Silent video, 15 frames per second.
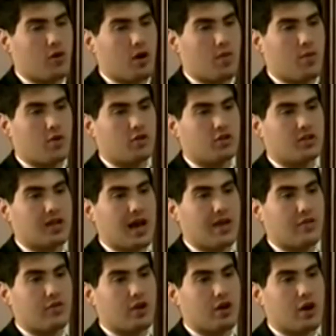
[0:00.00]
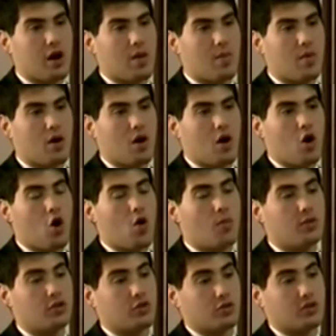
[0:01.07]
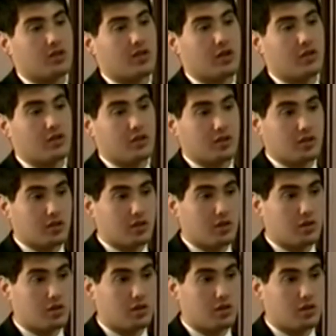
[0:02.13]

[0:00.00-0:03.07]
approaches gathering open source intelligence?